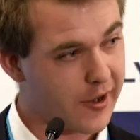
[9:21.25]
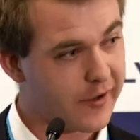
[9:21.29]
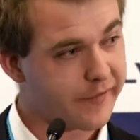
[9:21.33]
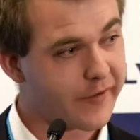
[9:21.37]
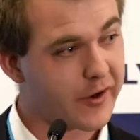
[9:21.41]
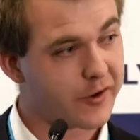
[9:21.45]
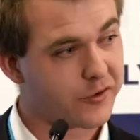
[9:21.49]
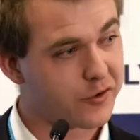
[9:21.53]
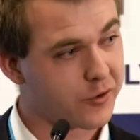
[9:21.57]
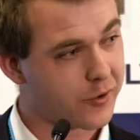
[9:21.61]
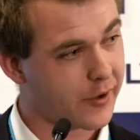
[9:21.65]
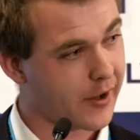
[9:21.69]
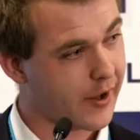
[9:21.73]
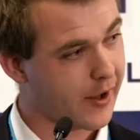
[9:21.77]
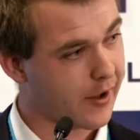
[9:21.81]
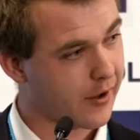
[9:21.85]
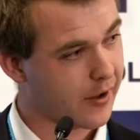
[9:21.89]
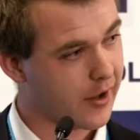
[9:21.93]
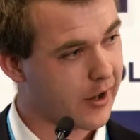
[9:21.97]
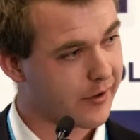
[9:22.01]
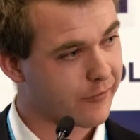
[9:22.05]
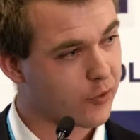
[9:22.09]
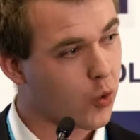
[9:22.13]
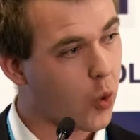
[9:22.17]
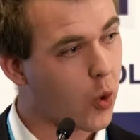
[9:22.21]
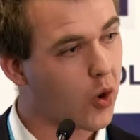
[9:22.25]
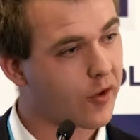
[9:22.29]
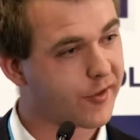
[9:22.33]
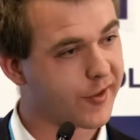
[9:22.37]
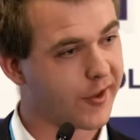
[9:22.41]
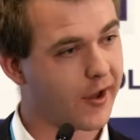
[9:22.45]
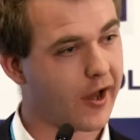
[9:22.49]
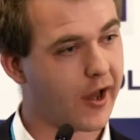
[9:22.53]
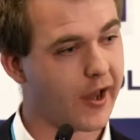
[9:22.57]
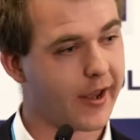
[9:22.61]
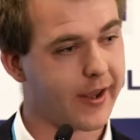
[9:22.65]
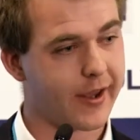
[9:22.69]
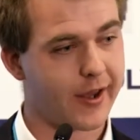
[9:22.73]
They're doing kind of
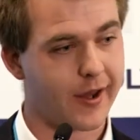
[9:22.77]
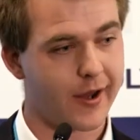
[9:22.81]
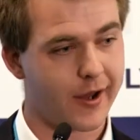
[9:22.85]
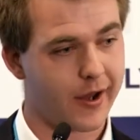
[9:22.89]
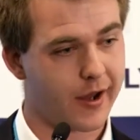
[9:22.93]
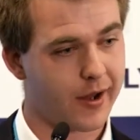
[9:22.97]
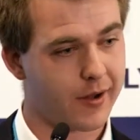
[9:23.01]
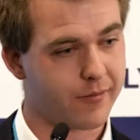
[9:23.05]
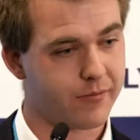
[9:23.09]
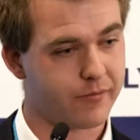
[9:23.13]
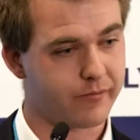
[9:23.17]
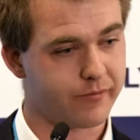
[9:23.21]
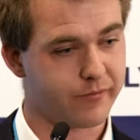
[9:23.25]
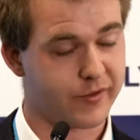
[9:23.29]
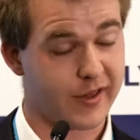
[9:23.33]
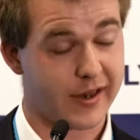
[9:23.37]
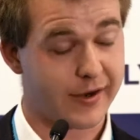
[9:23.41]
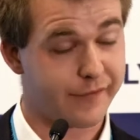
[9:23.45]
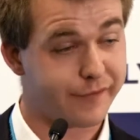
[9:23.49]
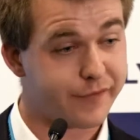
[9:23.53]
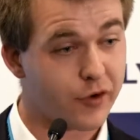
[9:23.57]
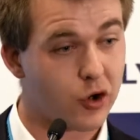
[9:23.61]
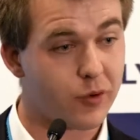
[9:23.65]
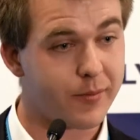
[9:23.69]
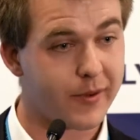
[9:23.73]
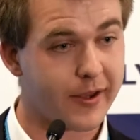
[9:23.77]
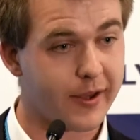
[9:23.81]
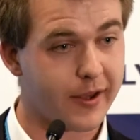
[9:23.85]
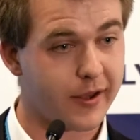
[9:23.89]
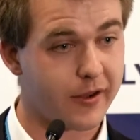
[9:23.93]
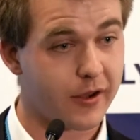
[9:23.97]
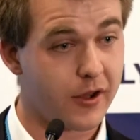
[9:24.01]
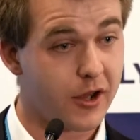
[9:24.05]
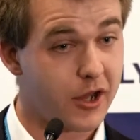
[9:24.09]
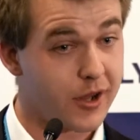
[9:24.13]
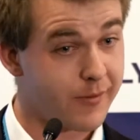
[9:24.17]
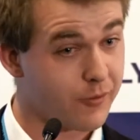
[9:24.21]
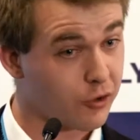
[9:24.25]
quasi um,
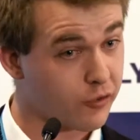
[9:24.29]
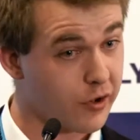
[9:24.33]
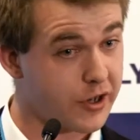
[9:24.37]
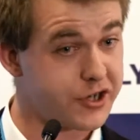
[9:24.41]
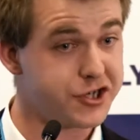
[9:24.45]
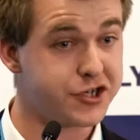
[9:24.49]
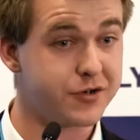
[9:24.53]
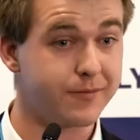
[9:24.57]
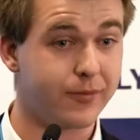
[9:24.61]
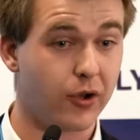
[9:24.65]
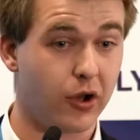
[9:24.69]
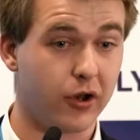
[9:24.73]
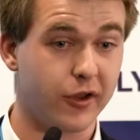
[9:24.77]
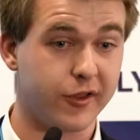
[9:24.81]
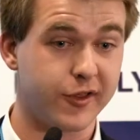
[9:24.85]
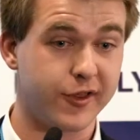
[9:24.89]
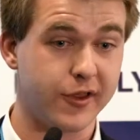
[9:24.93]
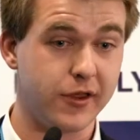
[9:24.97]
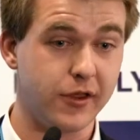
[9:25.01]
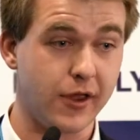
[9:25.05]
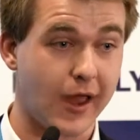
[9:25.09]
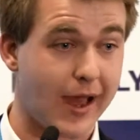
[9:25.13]
xenophobic immigration policy.